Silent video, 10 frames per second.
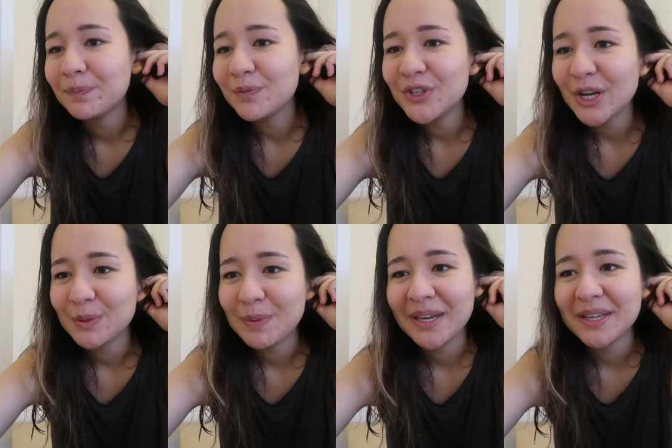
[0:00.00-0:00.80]

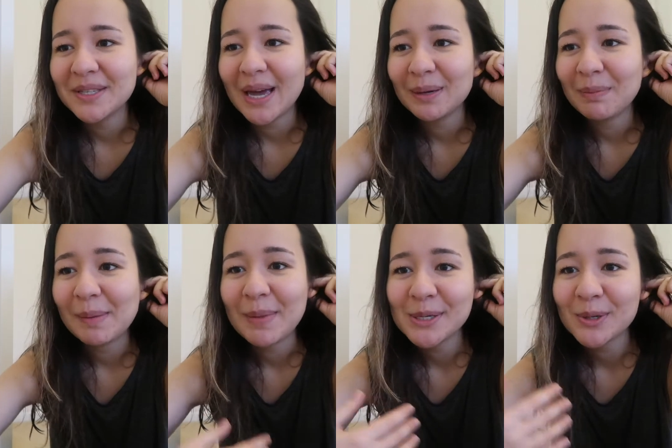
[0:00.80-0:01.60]
just because like
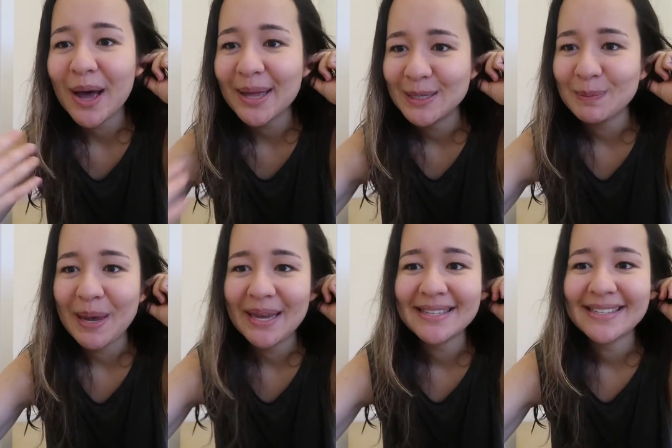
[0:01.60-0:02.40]
my mental
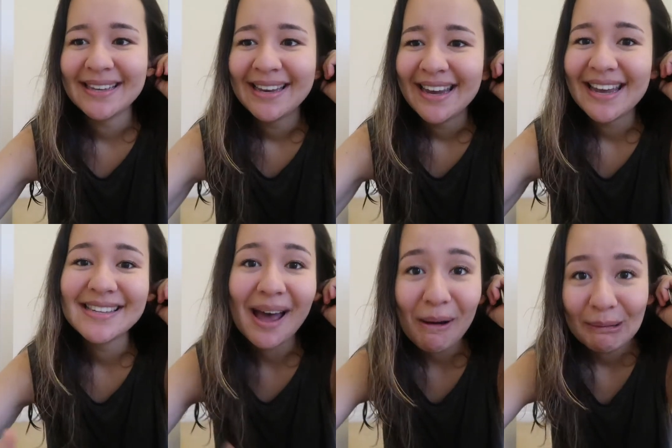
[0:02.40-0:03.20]
headspace
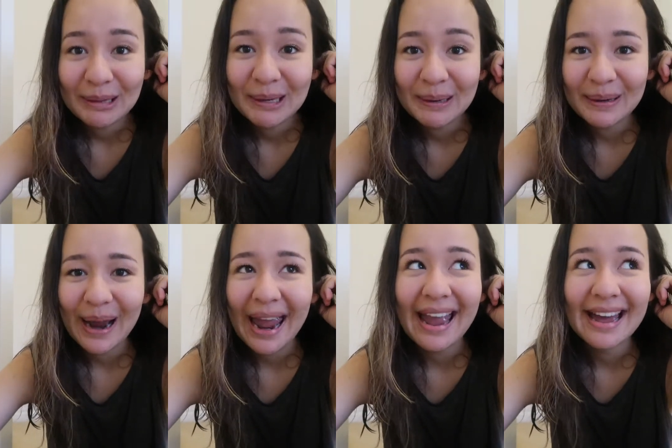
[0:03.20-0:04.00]
is
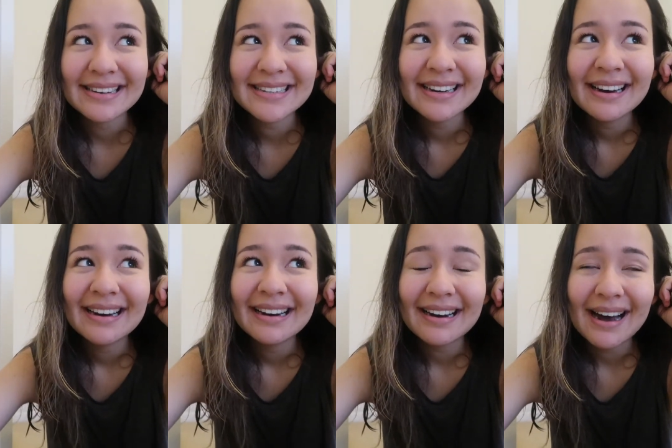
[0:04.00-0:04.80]
healthier, and
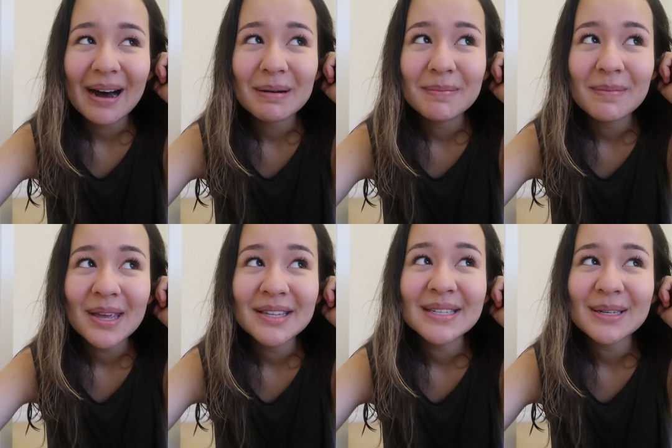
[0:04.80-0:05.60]

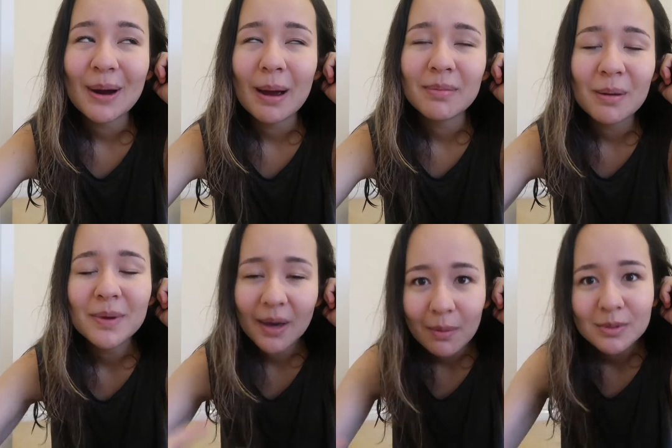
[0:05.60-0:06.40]
Instagram then
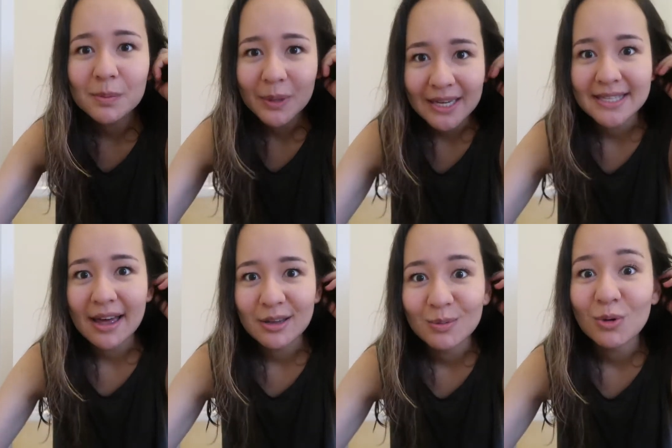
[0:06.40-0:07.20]
becomes a place
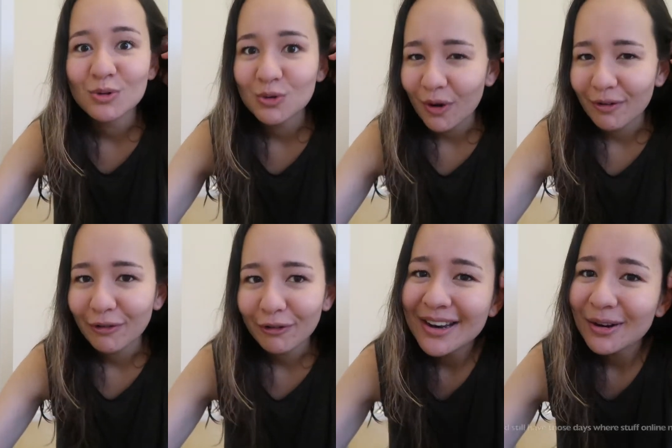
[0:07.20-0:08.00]
that is more
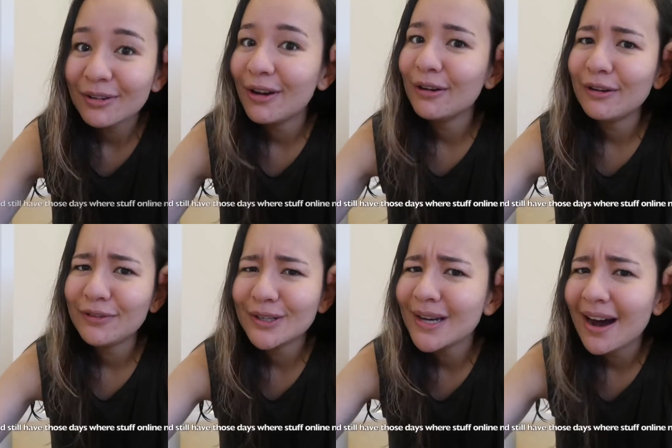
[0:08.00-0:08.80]
joyful. I don't know
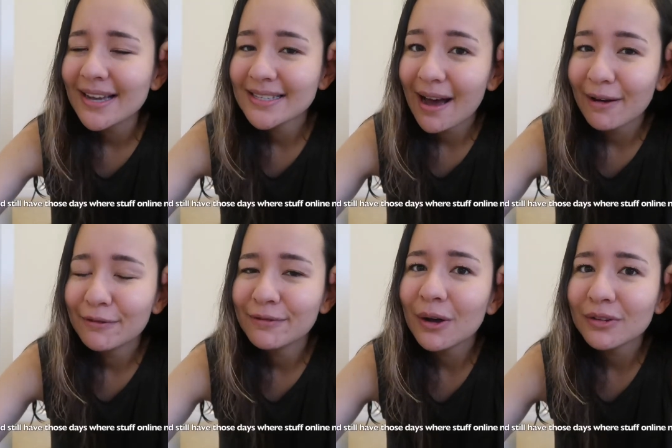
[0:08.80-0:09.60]
if you guys have
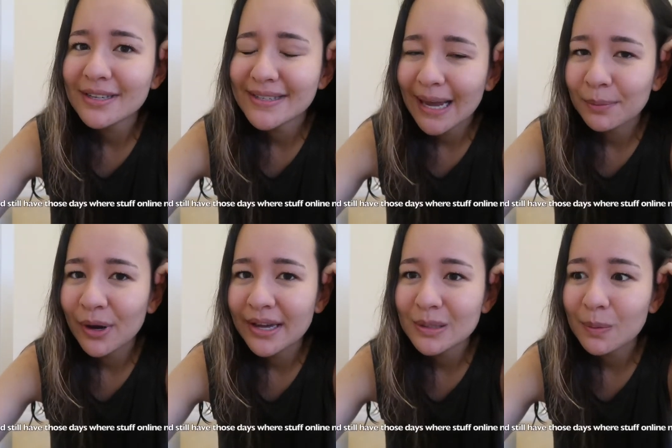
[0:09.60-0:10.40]
felt the same
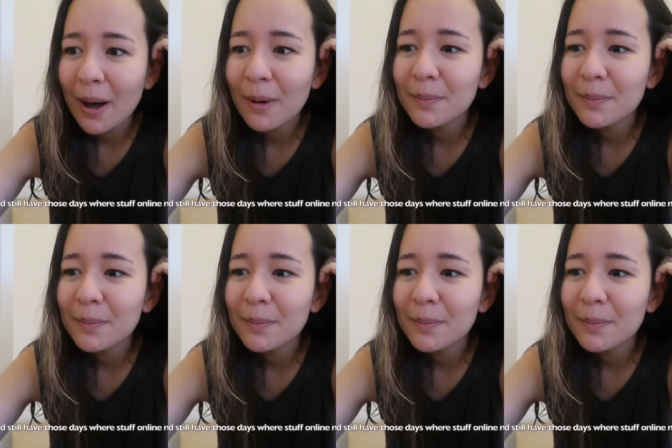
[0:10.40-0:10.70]
way as well,